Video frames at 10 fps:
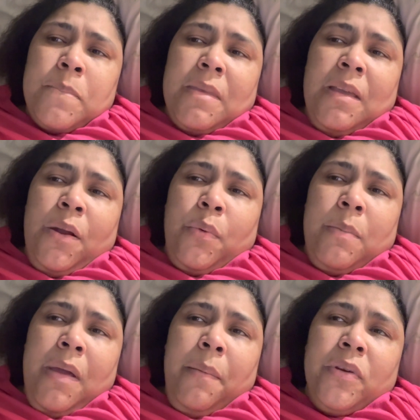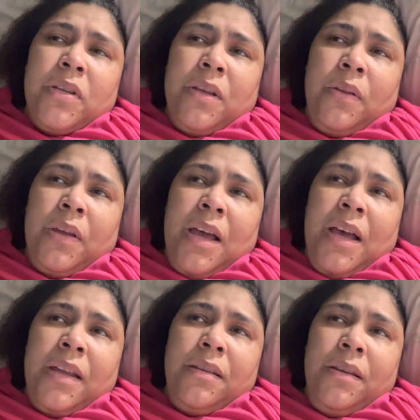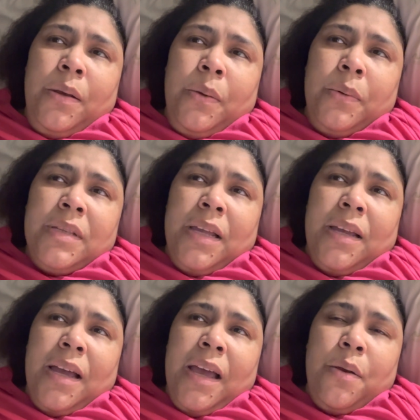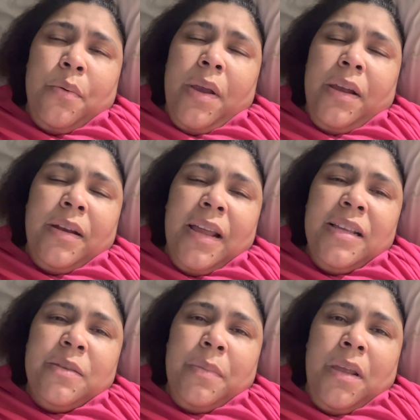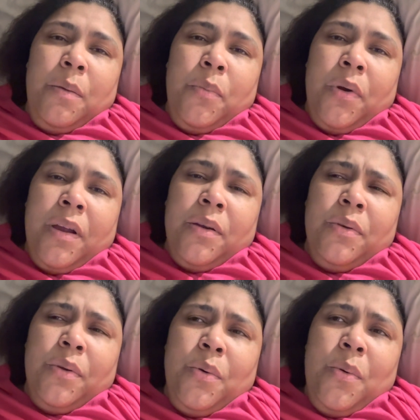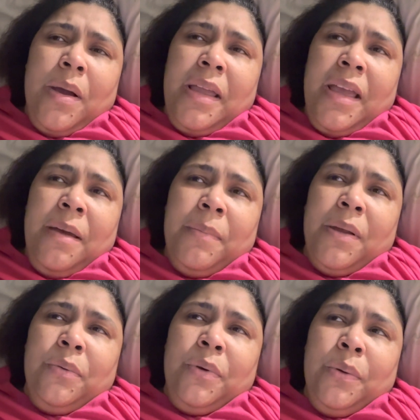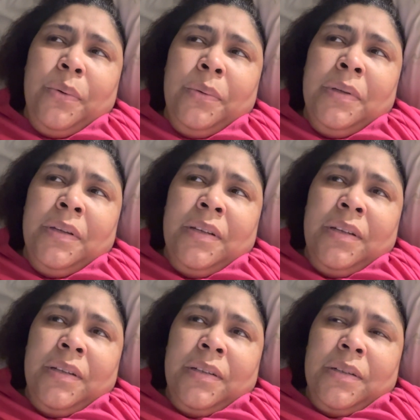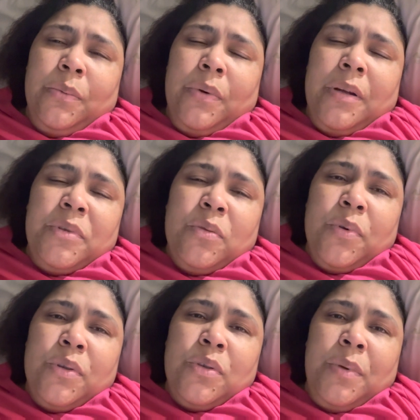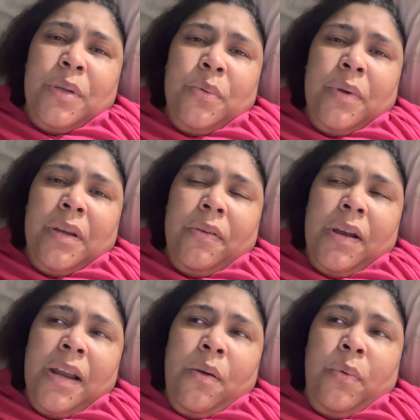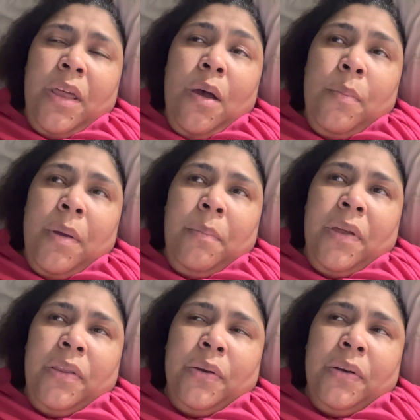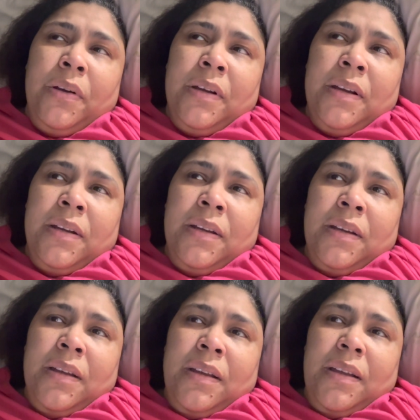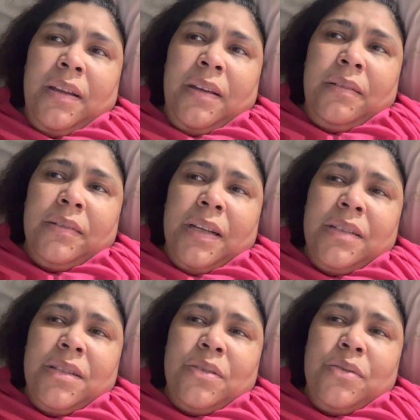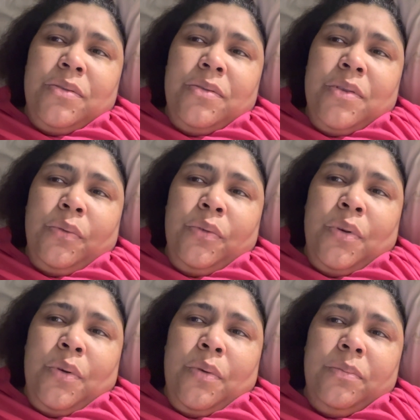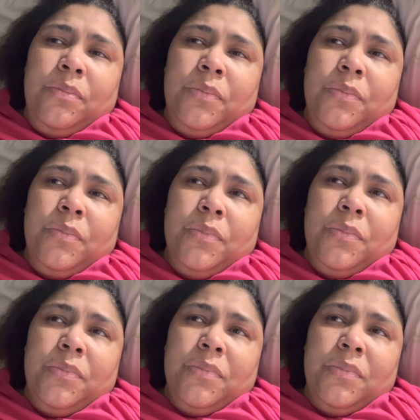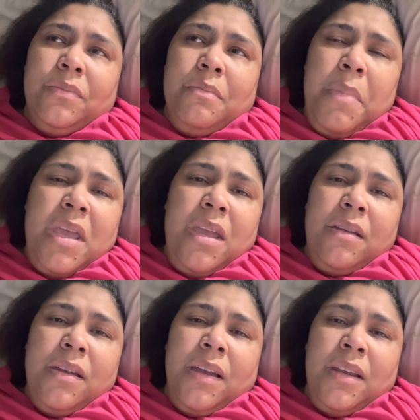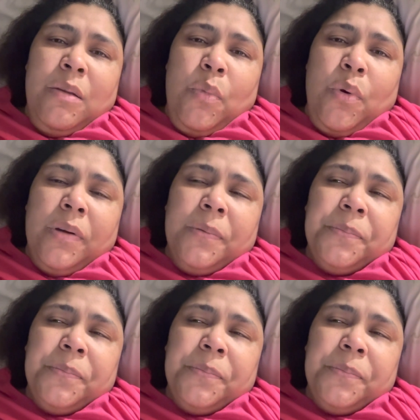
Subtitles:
And I remember telling God, it's like, I don't recognize me anymore. I don't know who I am. I don't know what I'm supposed to be doing right now without my mother. And I just don't know me anymore.